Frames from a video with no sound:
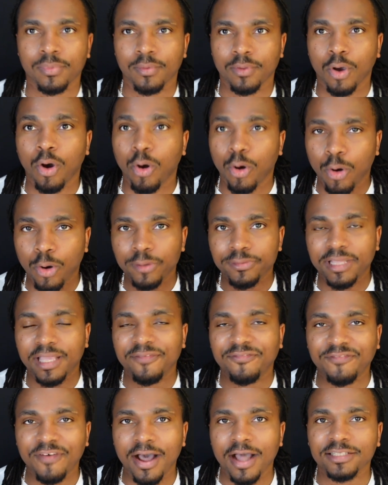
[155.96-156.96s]
Or
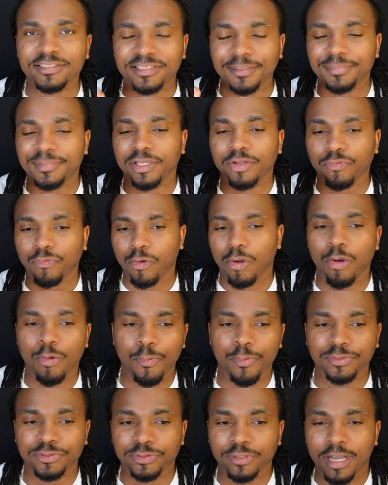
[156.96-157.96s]
they find something
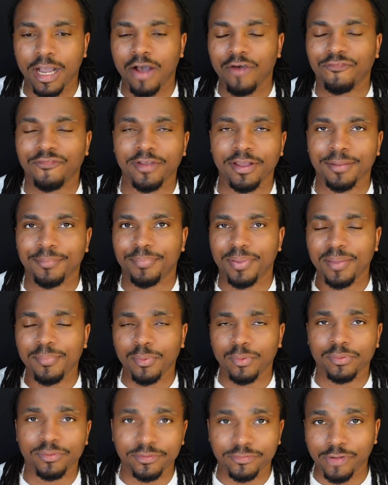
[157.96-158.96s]
wrong with your outfit.
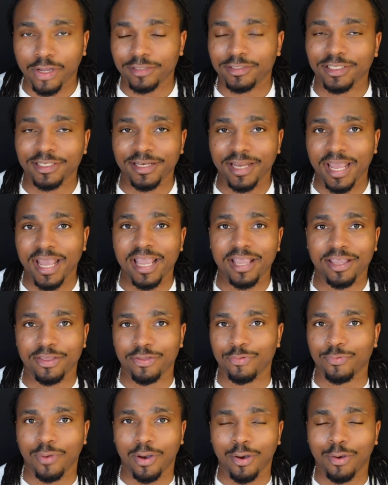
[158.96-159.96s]
People try to nag
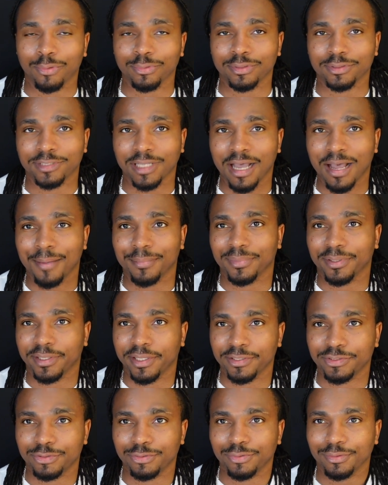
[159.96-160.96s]
you all the time to
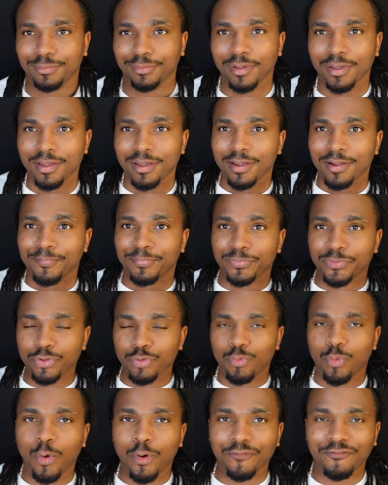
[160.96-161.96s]
get you to,
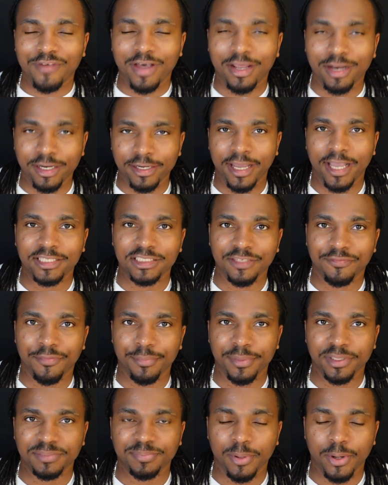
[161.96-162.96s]
you want validation
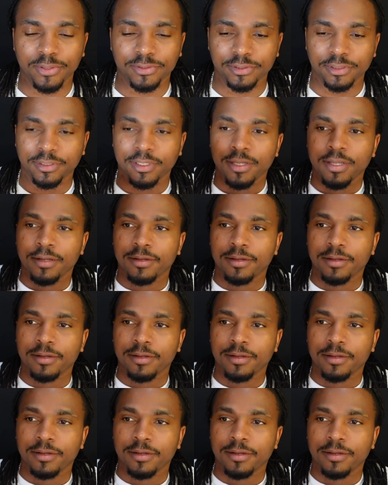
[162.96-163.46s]
from this person.